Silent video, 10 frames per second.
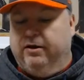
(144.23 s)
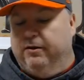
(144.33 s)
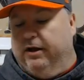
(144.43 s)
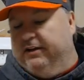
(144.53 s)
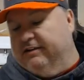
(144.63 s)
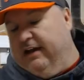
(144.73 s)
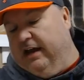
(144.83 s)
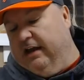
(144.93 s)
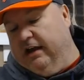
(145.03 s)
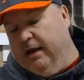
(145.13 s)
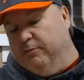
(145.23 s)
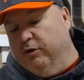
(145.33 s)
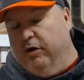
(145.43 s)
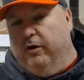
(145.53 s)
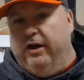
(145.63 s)
excited. I'm going to
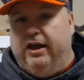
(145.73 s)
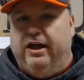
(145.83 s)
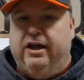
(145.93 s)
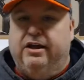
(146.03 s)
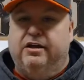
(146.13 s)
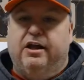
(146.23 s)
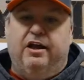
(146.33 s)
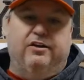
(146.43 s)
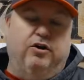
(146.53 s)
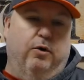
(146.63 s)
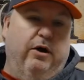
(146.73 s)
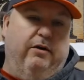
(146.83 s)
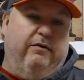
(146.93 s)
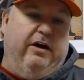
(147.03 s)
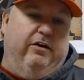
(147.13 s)
go ahead, no way
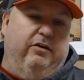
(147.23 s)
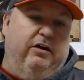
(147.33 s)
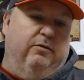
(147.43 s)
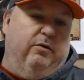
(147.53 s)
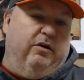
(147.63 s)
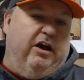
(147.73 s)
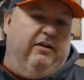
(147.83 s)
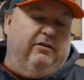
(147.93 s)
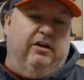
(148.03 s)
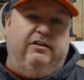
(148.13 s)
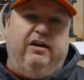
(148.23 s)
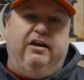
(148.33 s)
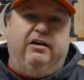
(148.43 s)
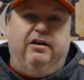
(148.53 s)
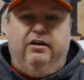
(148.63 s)
around it. We're going to have to take
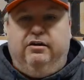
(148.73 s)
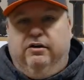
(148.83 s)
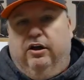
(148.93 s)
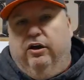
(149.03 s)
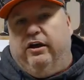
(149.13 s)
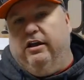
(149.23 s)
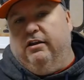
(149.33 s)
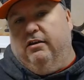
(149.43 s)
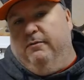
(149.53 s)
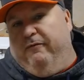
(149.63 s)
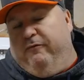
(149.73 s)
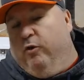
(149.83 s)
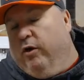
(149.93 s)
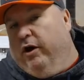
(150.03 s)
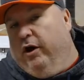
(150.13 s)
a look at,
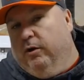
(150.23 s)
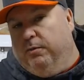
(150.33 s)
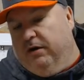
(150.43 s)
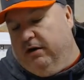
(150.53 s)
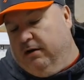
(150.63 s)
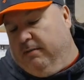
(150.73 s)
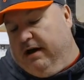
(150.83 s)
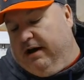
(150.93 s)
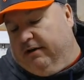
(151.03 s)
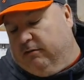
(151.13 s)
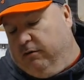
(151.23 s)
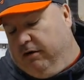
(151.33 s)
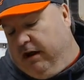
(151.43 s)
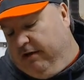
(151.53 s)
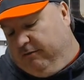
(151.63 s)
before opening the box, we're
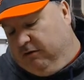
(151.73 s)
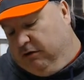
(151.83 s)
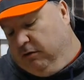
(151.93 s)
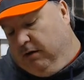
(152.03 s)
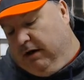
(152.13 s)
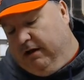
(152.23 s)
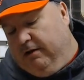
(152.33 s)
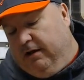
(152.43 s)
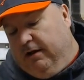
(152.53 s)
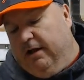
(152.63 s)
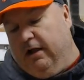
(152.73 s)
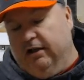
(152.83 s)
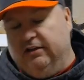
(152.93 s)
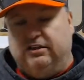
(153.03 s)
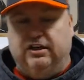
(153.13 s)
going to have to
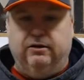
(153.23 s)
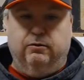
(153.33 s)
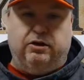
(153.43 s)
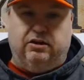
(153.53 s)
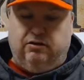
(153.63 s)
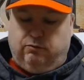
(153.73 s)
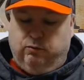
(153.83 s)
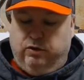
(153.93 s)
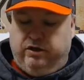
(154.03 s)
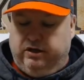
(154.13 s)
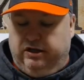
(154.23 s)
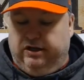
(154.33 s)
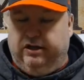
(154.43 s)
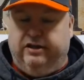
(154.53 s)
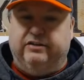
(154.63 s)
see what this one
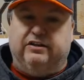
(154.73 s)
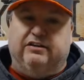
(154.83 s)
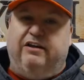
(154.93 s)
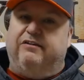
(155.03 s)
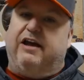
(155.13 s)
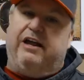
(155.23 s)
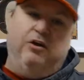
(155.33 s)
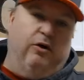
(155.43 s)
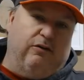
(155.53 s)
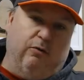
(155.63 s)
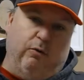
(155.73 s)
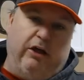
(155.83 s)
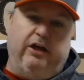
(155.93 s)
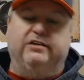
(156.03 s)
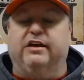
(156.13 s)
is. As I said, I know it's a
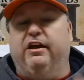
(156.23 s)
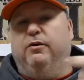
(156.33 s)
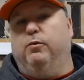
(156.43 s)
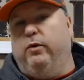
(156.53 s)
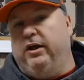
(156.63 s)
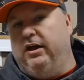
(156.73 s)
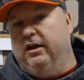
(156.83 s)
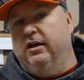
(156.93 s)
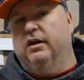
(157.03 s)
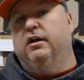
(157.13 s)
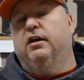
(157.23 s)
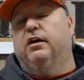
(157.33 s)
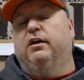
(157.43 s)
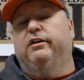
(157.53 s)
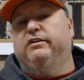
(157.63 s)
Wii, because I get Wii,
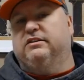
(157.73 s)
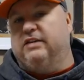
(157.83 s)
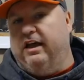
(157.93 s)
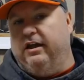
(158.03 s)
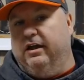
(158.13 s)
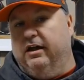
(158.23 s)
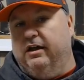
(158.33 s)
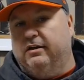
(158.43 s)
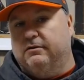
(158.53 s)
Sega